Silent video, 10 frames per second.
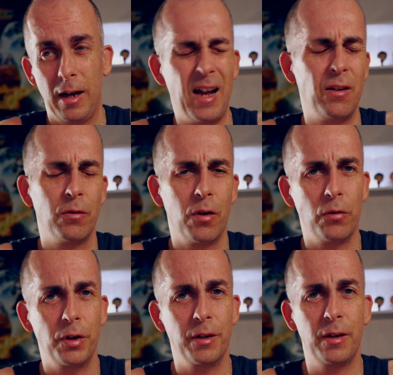I don't
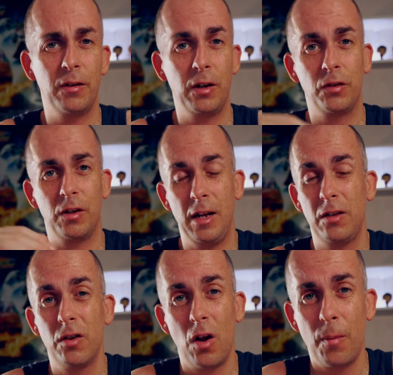know yet.
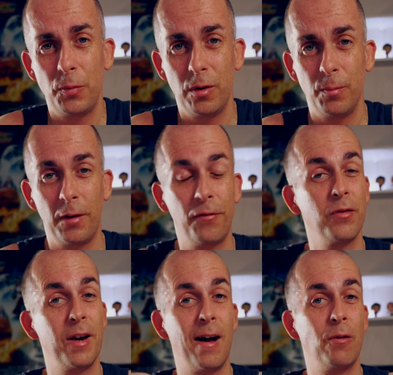It's an option, but
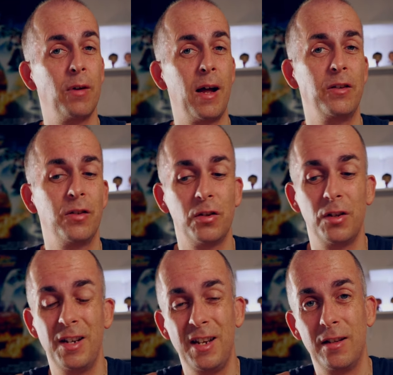for now I
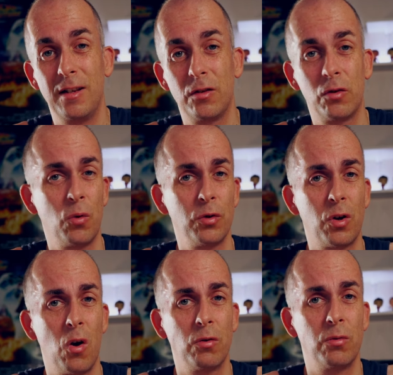just need this source
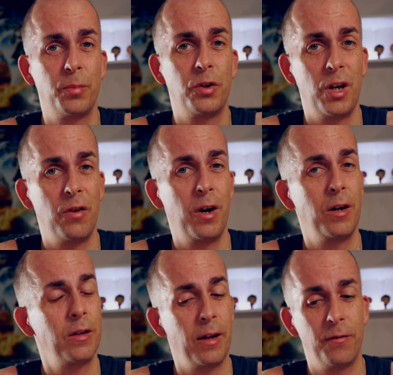code to be
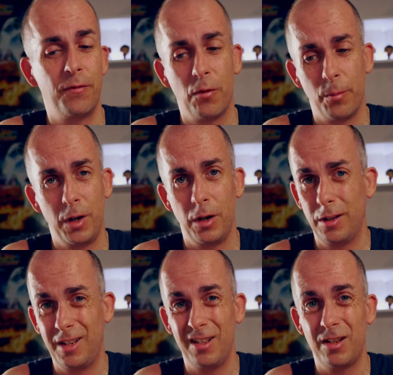generated, and for
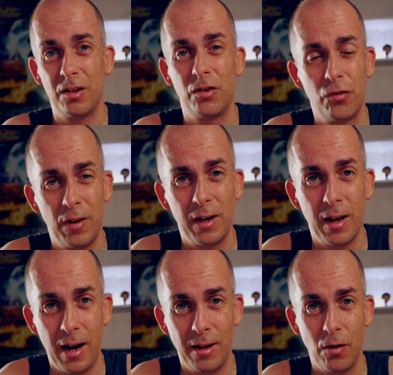me this does the
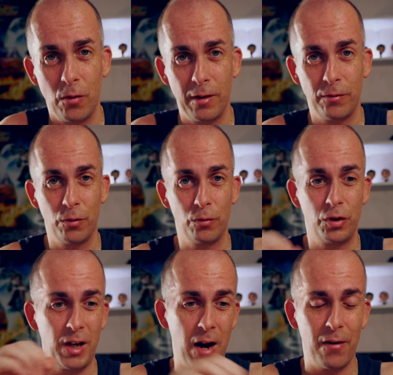trick, and I don't have to
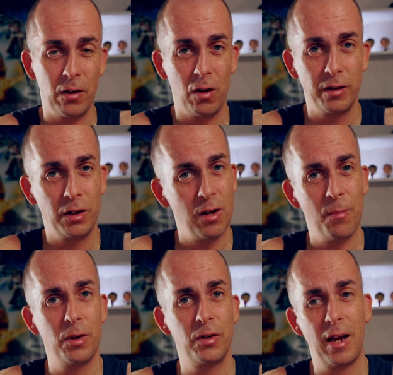stare at all these
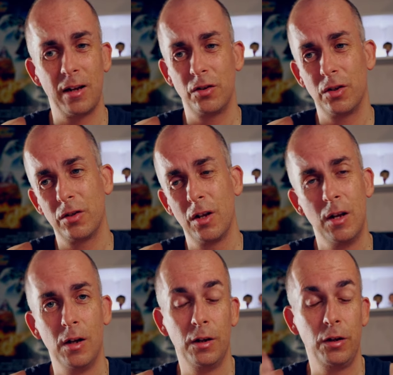numbers. I can just
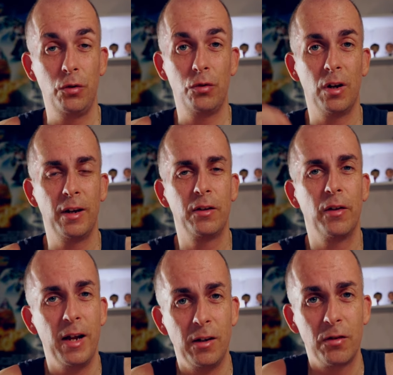use the
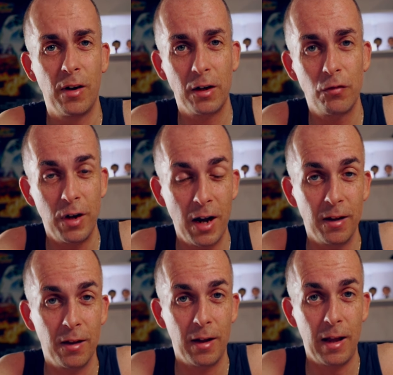little editor I
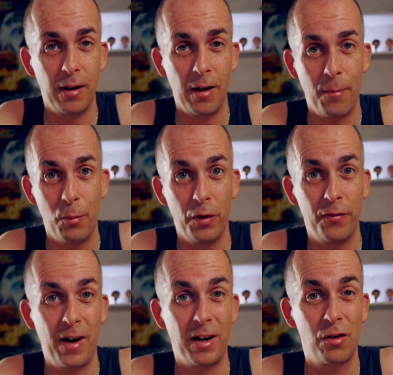created and
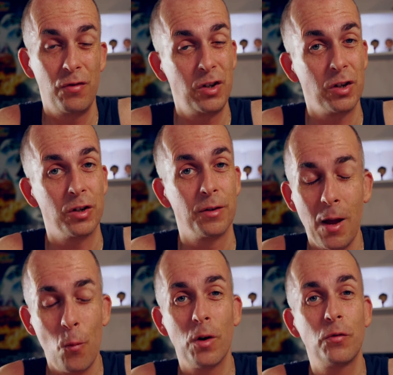modify the creatures.
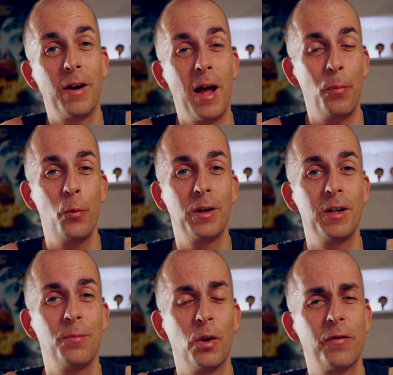And once we're happy with
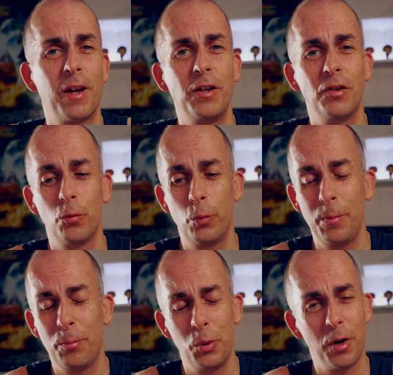these modifications,
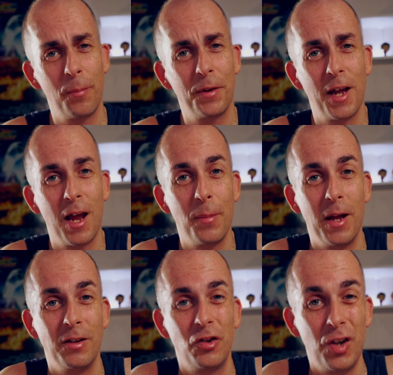we boot up the game
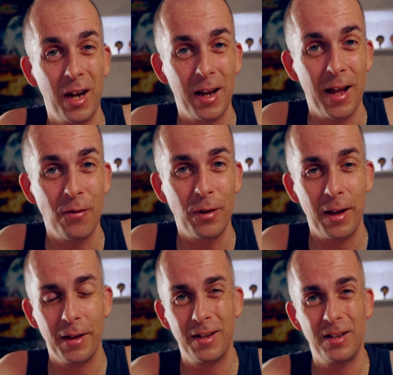and check it out.
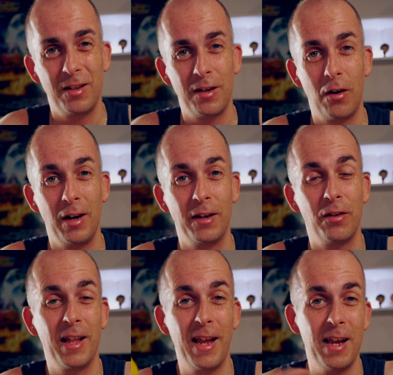This is our
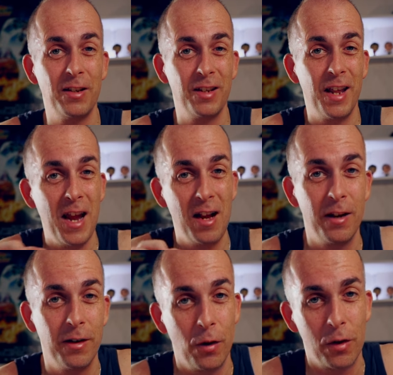little acid
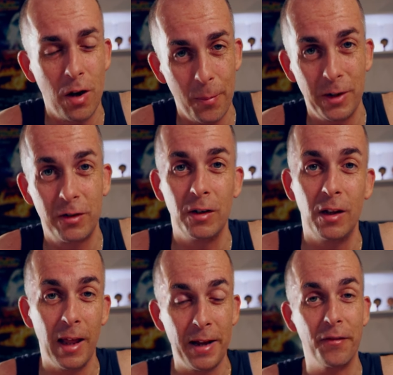alien coming to
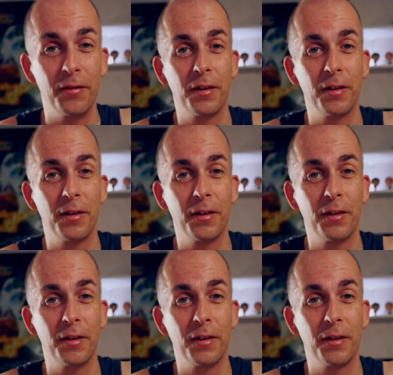life.